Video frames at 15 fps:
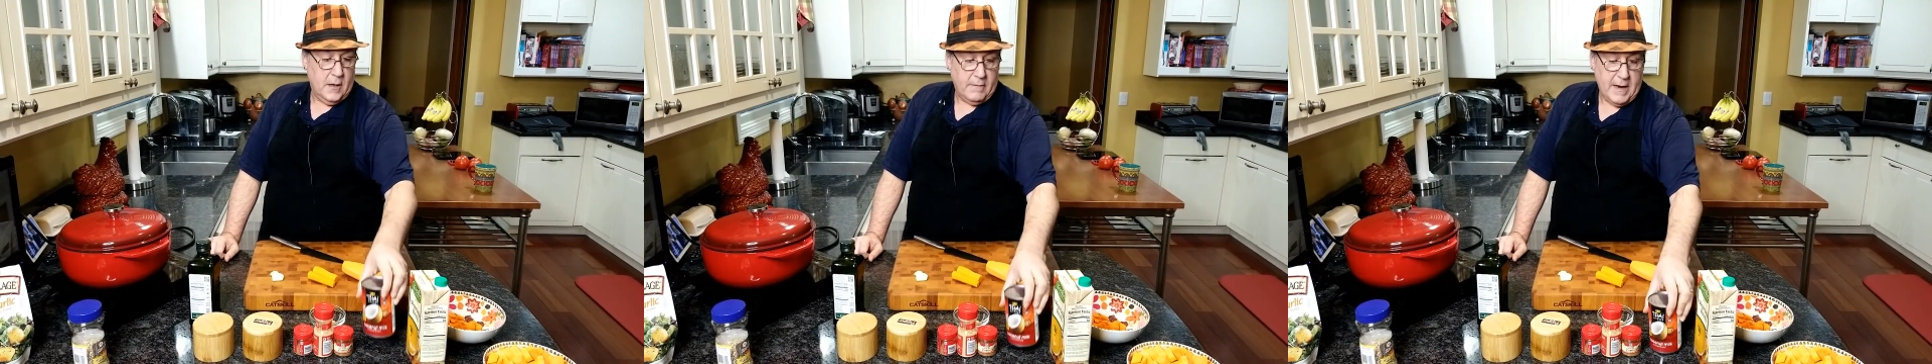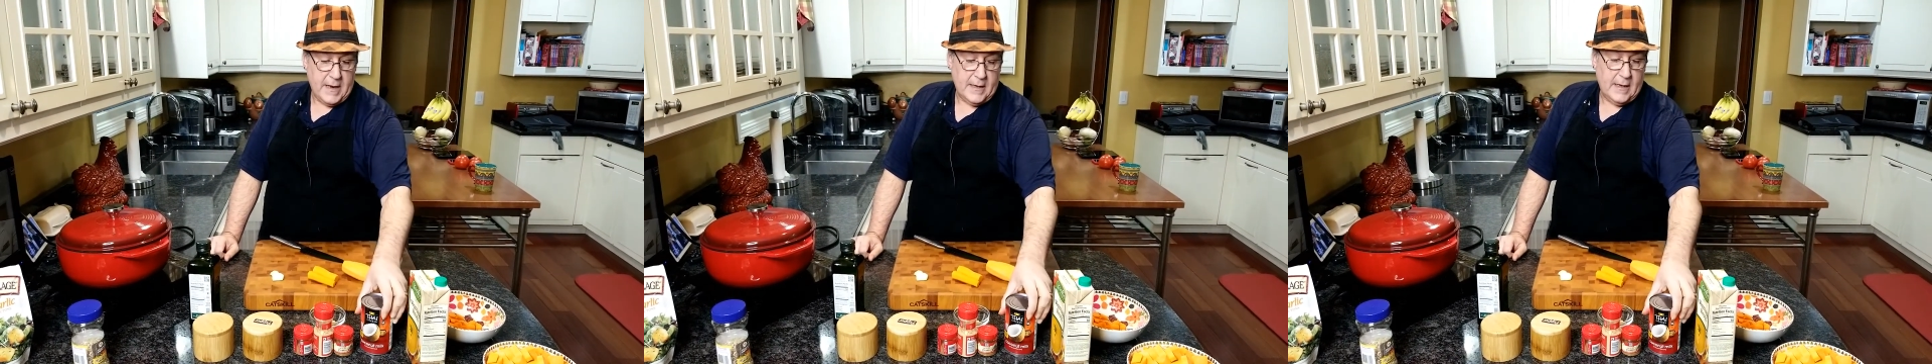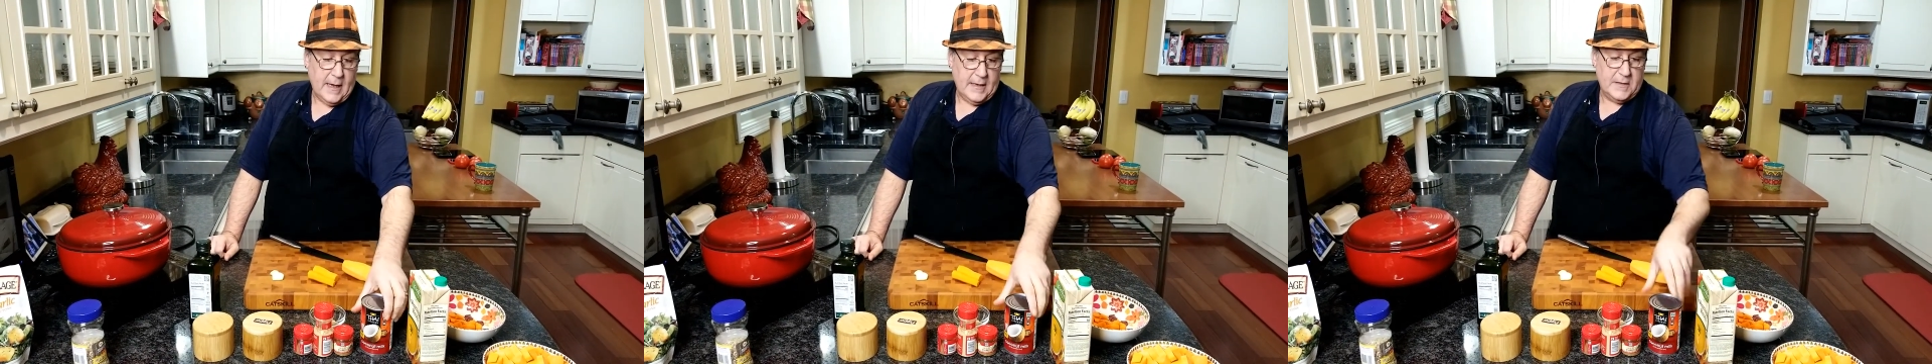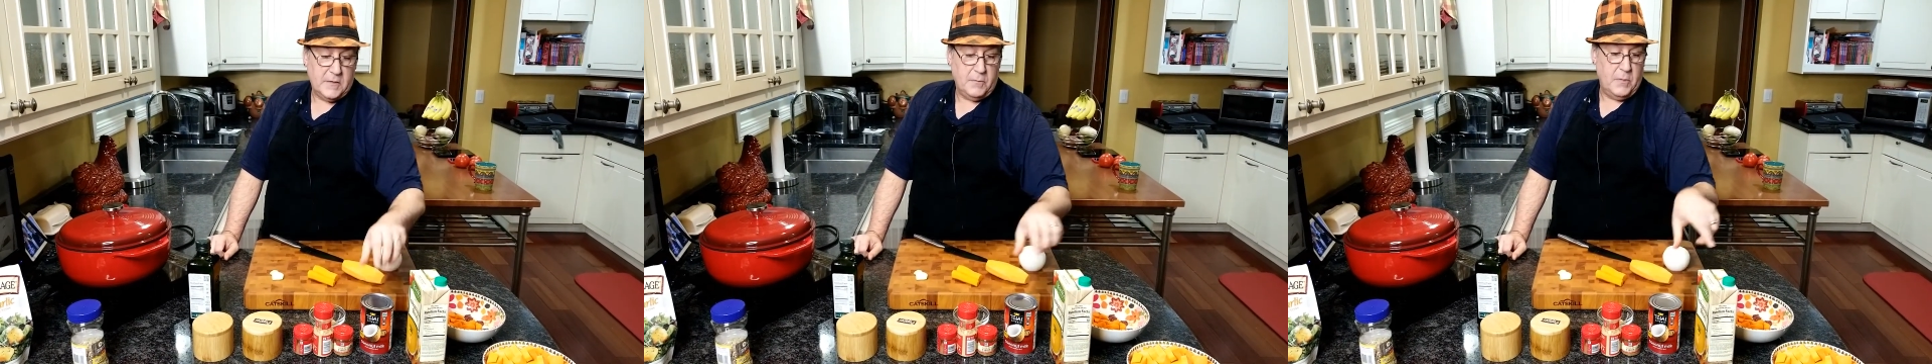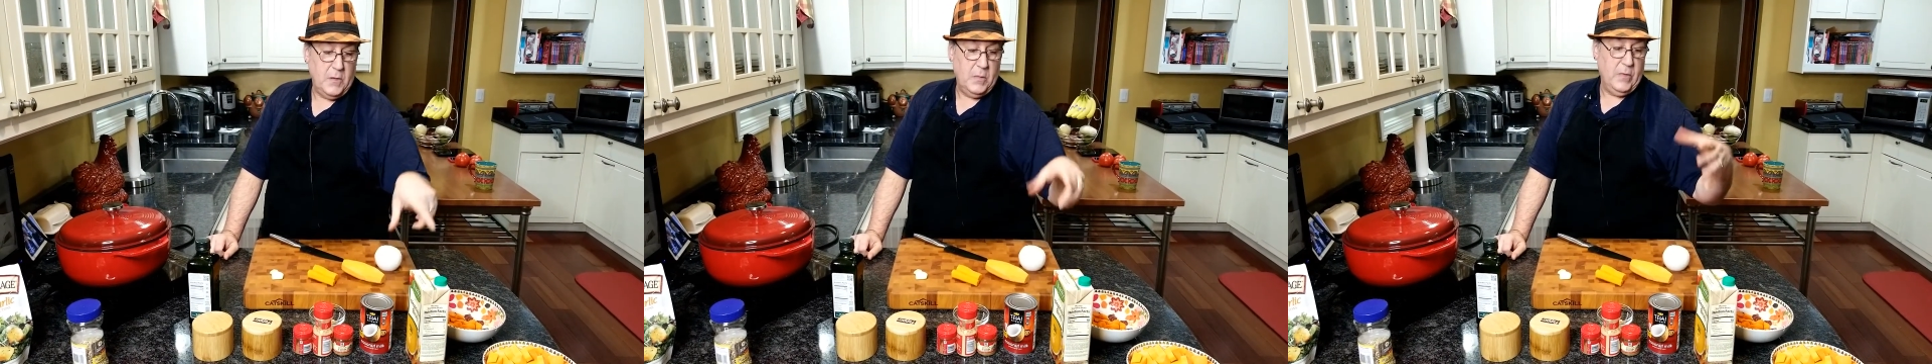all right,
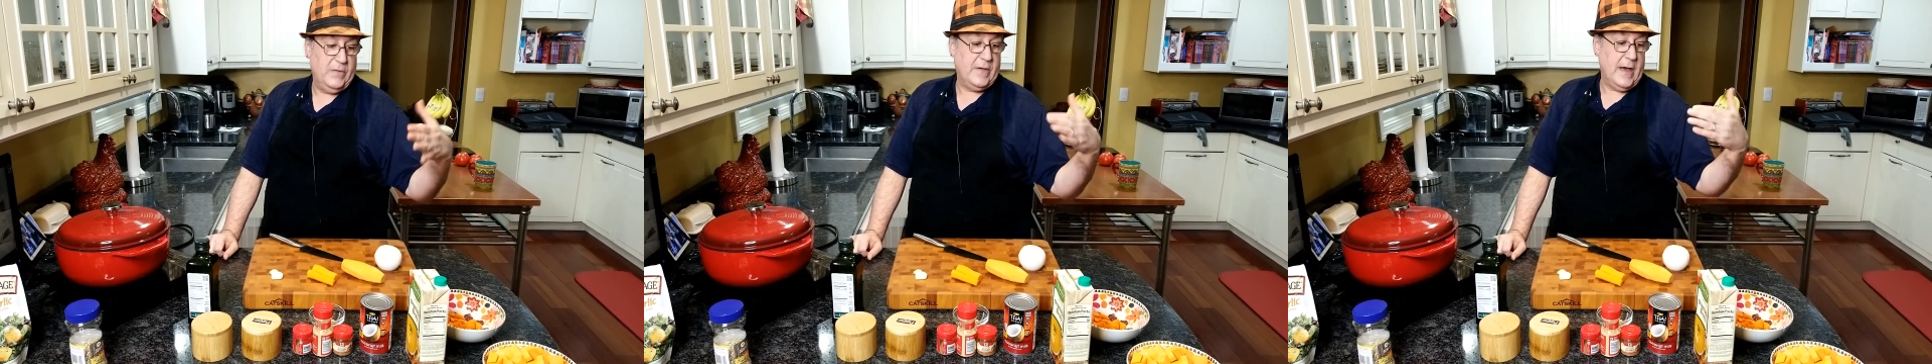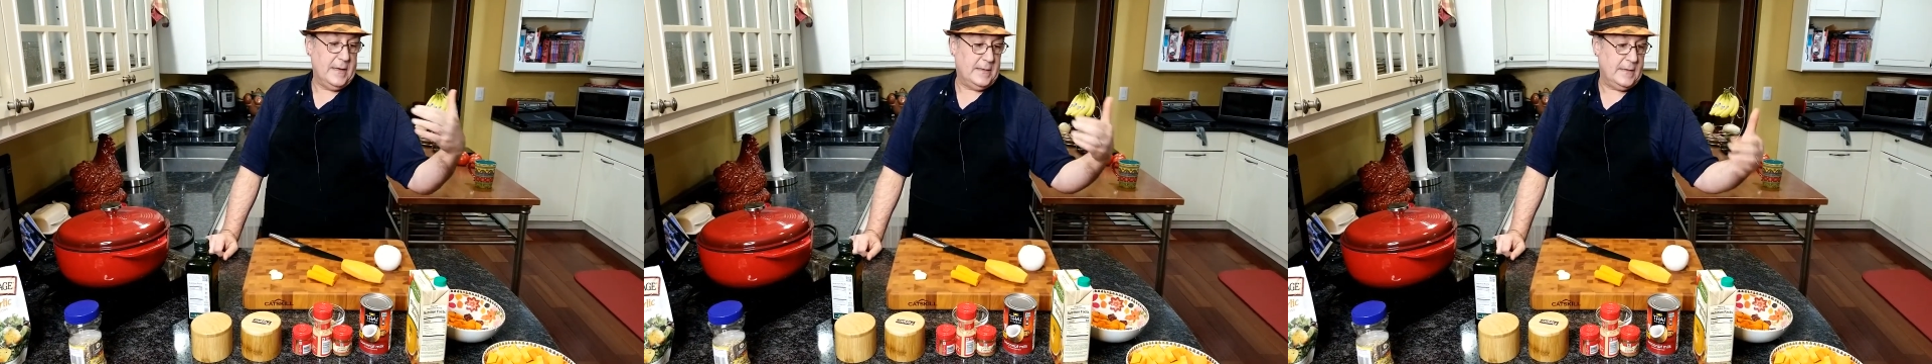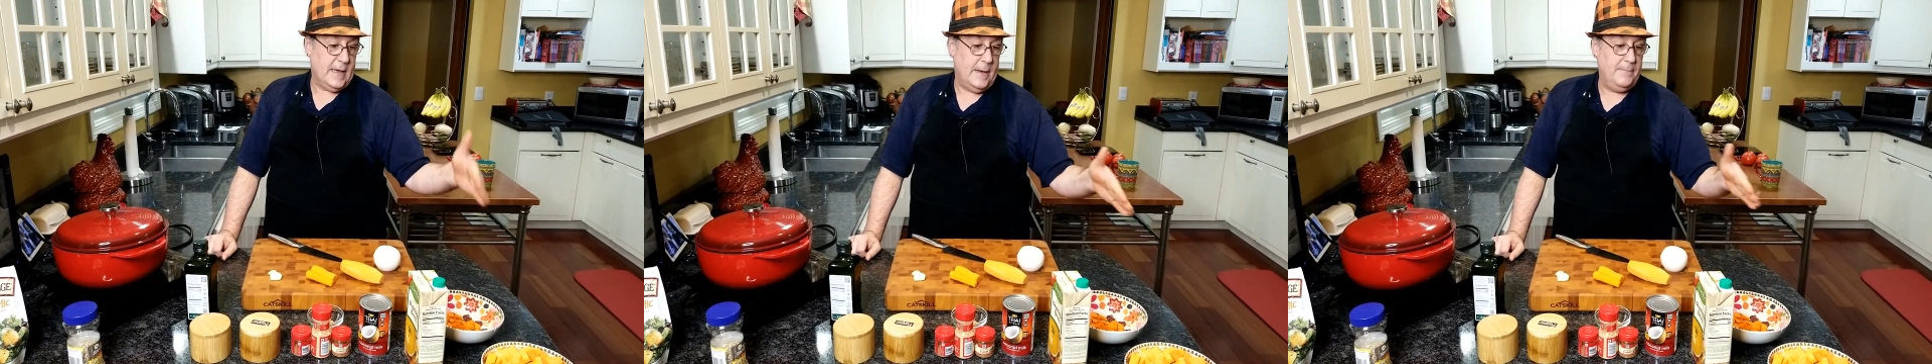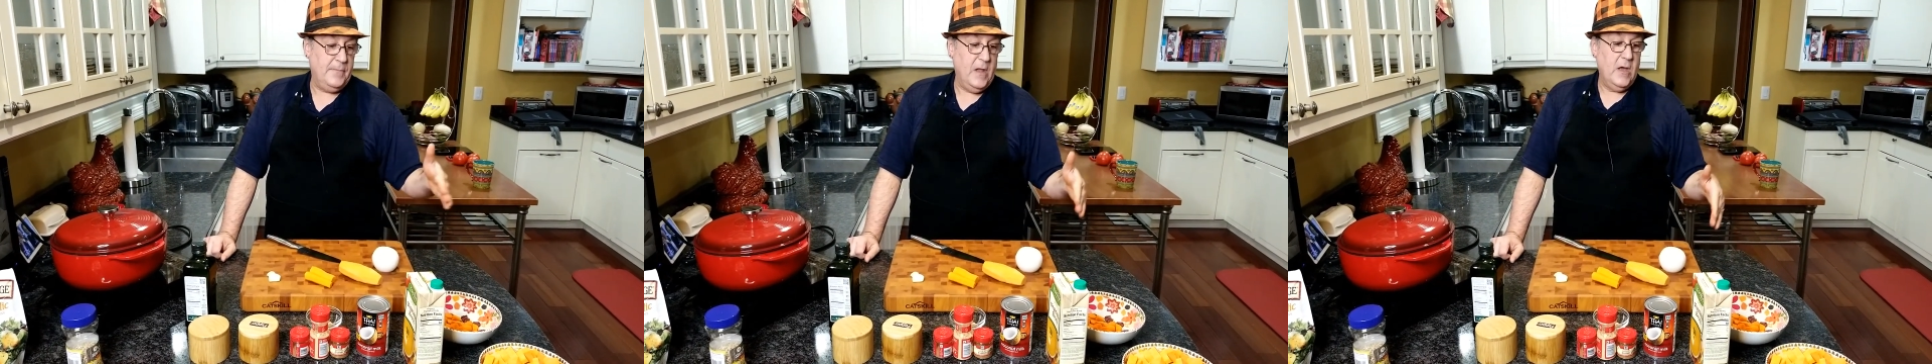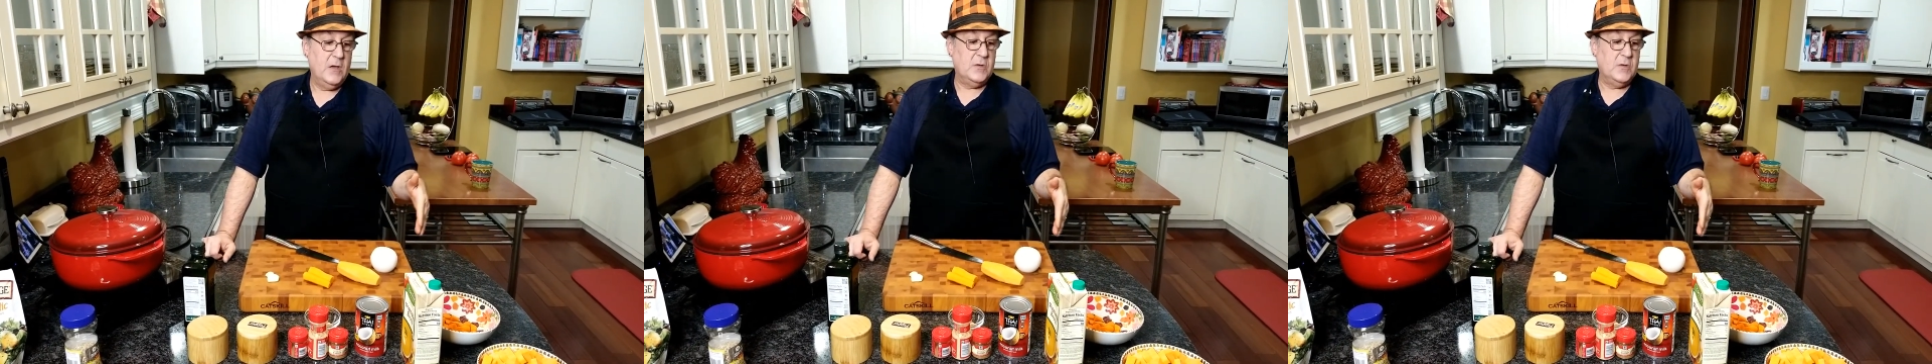because we, have got uh,